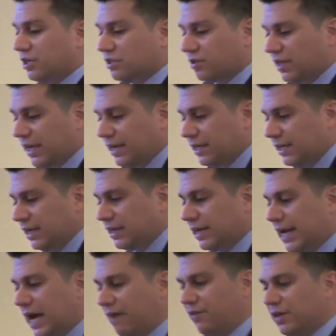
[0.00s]
So the idea
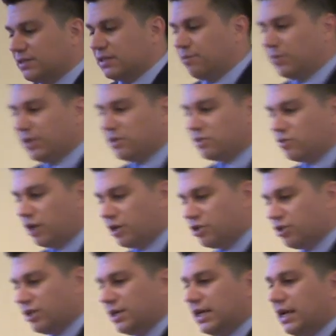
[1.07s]
that having something
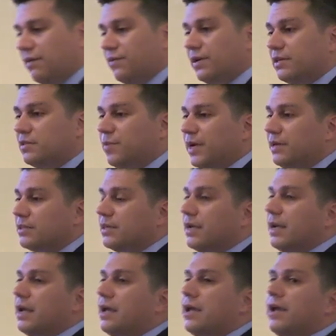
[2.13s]
structured and evidence-based
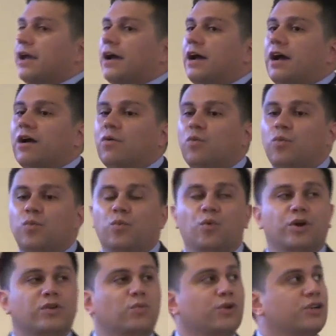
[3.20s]
uh,
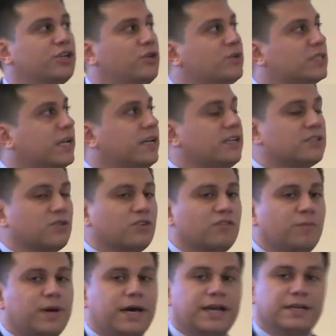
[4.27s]
would reduce any sort
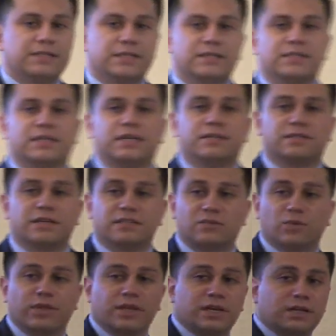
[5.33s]
of biases that exist
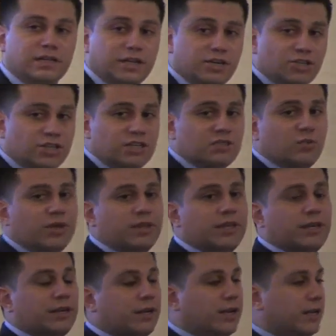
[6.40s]
within clinicians,
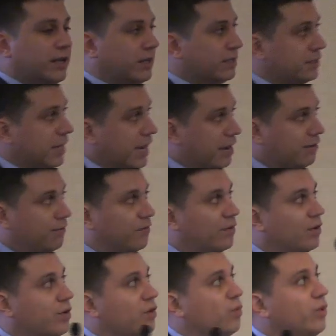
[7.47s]
within staff,
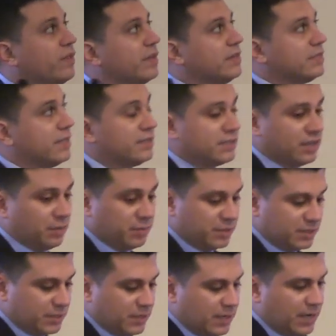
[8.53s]
within
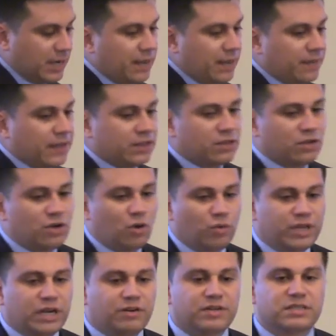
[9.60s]
systems. That the goal
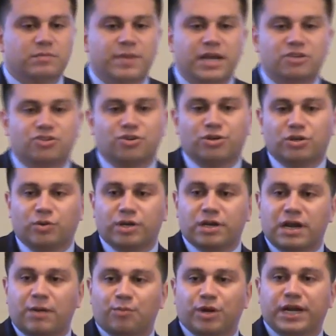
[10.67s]
here is to make sure you're doing a
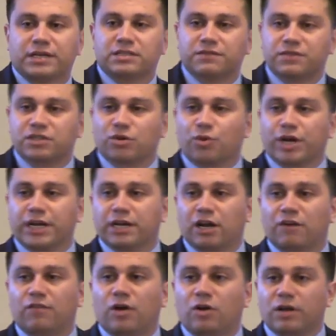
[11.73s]
comprehensive screen
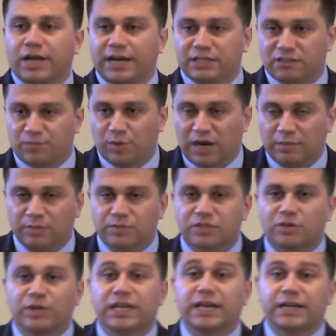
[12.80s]
of all kinds of problems
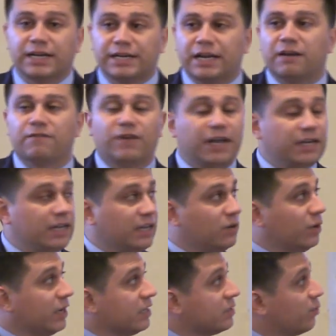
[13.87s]
to really identify need
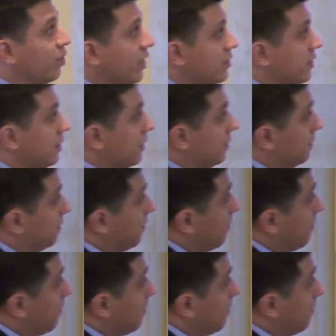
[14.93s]
when it's present.